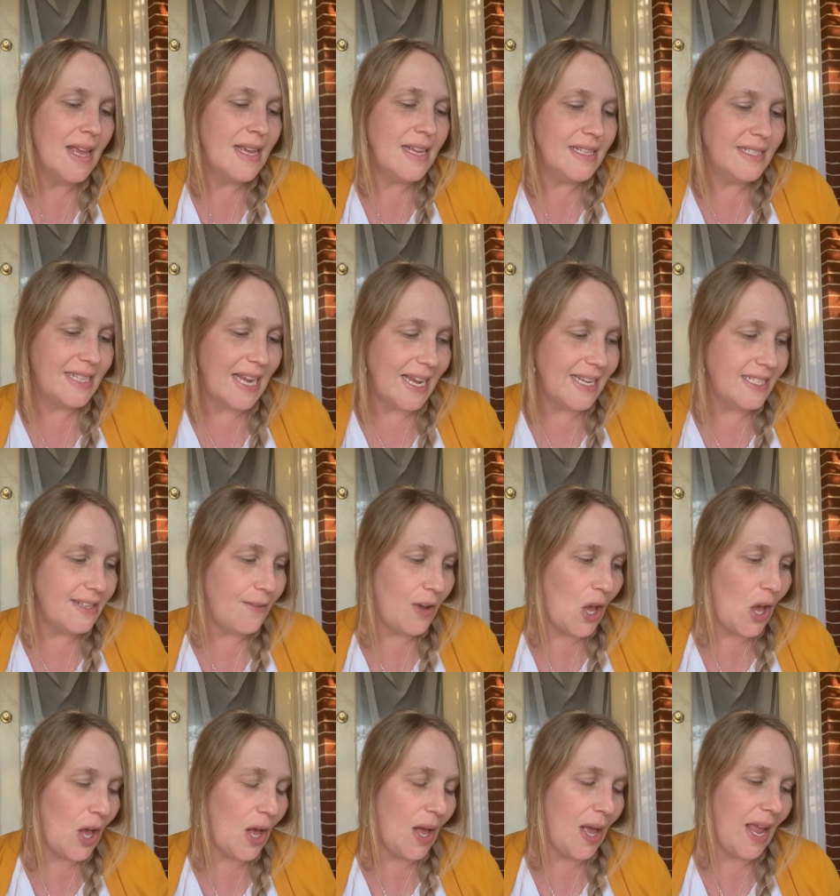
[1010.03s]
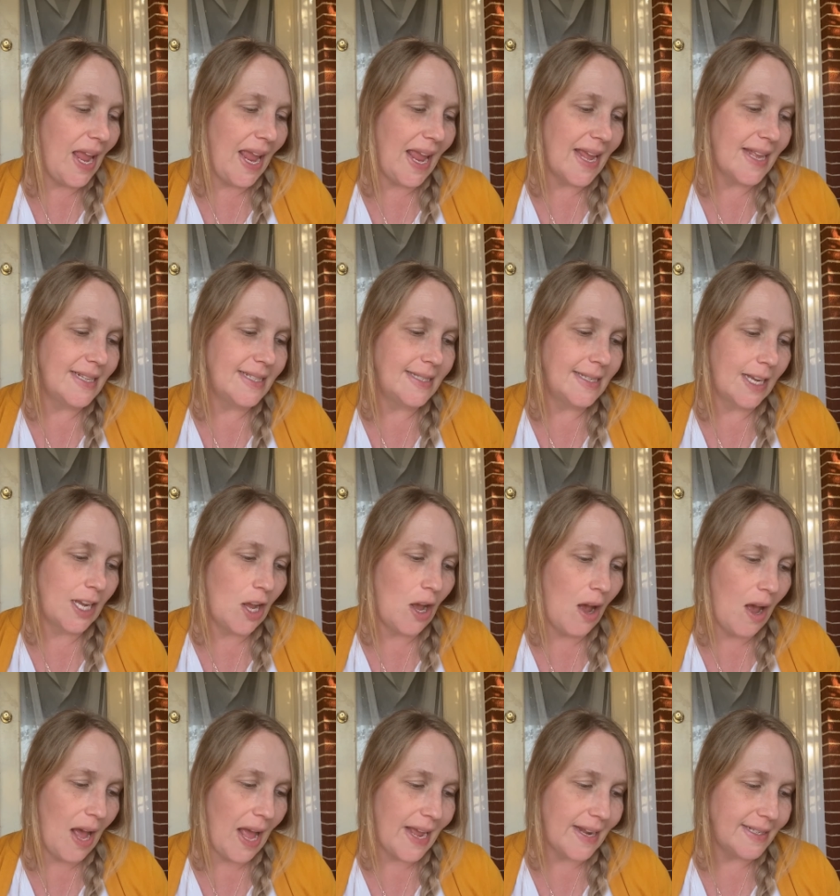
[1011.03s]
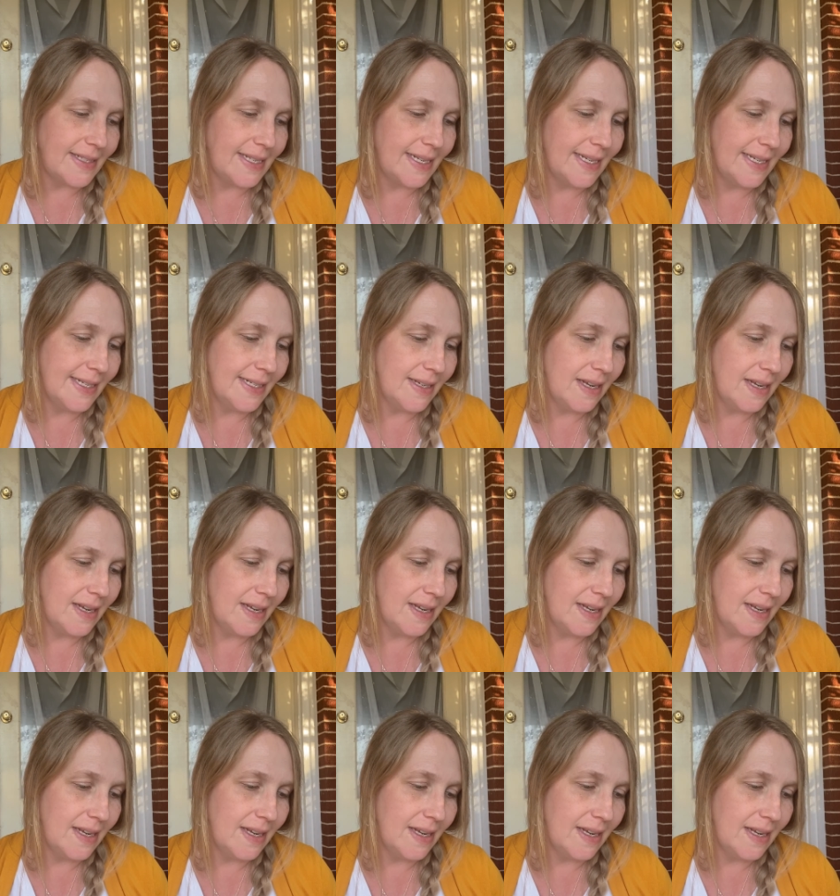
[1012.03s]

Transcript: Days of Awe and Sukkot.